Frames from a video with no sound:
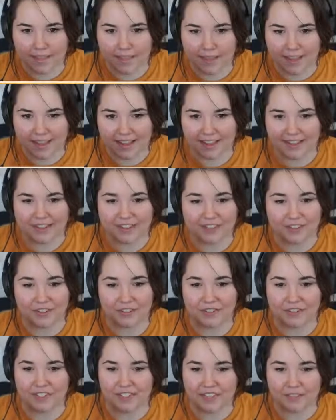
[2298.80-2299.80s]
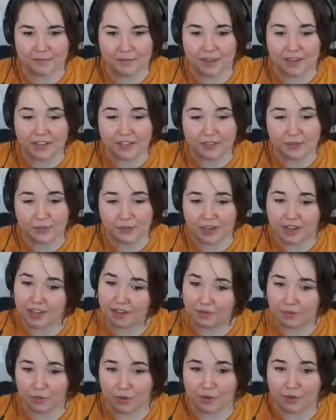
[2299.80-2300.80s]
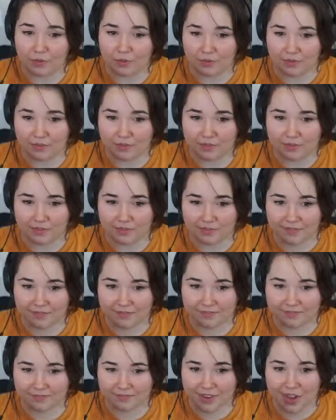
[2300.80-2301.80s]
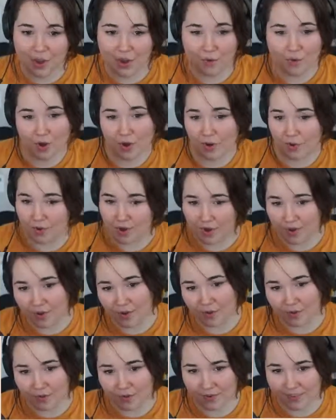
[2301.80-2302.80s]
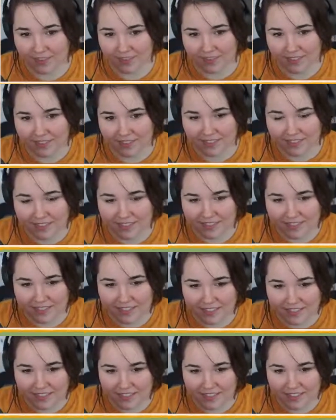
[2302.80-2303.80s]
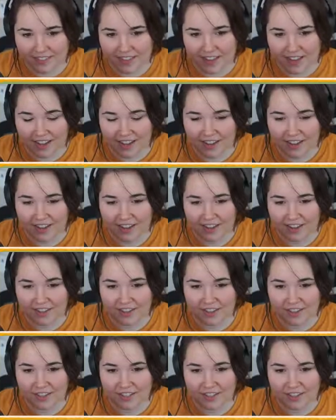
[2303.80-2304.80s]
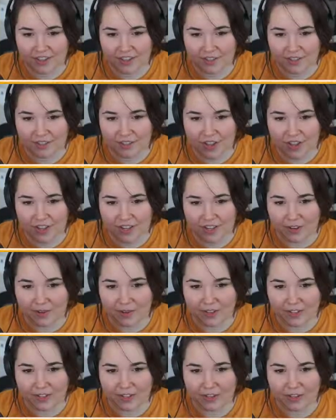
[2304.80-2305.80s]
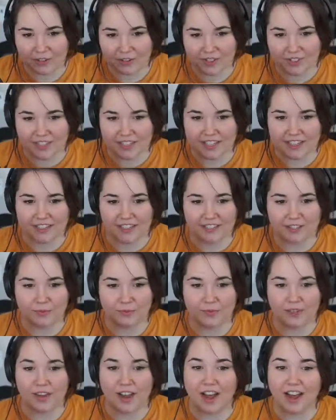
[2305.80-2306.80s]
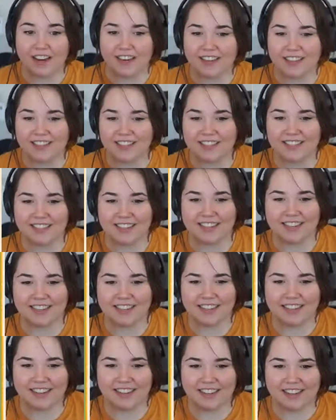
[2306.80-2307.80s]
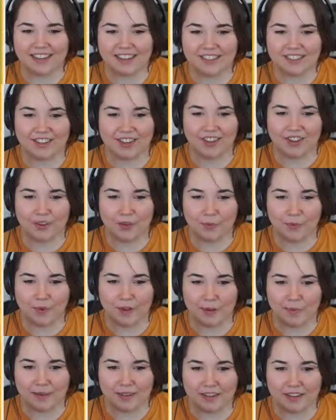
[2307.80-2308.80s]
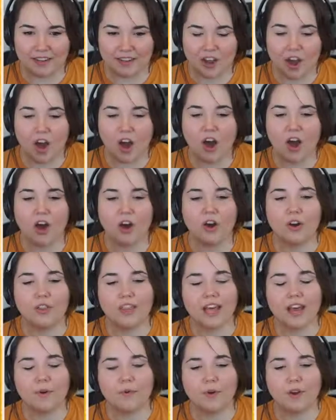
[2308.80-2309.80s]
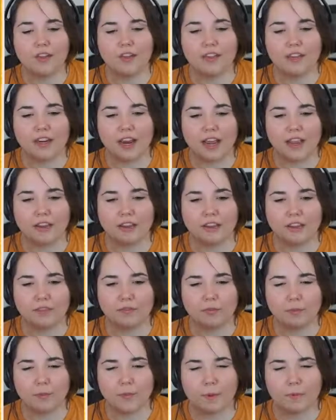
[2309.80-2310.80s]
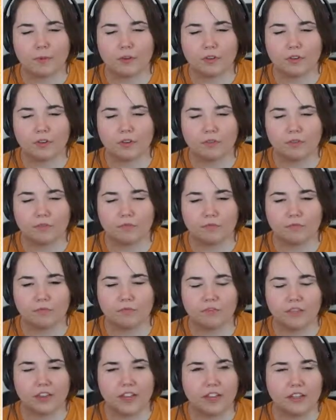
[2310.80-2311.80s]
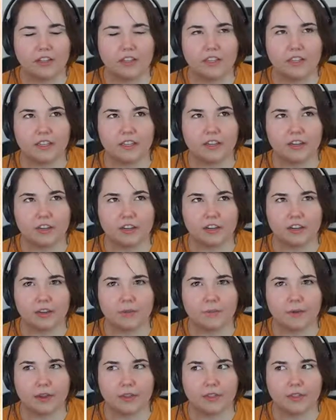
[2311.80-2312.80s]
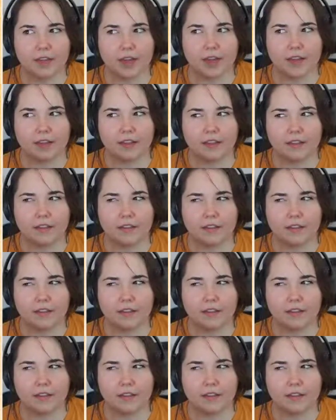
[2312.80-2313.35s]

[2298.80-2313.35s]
Alessandra says, mine is Creative Wolf. Oh ho ho. Also, lol, I watched Ocean's 8 because Rihanna is in it and it's all women. Oh, that one. I remember vaguely hearing about that.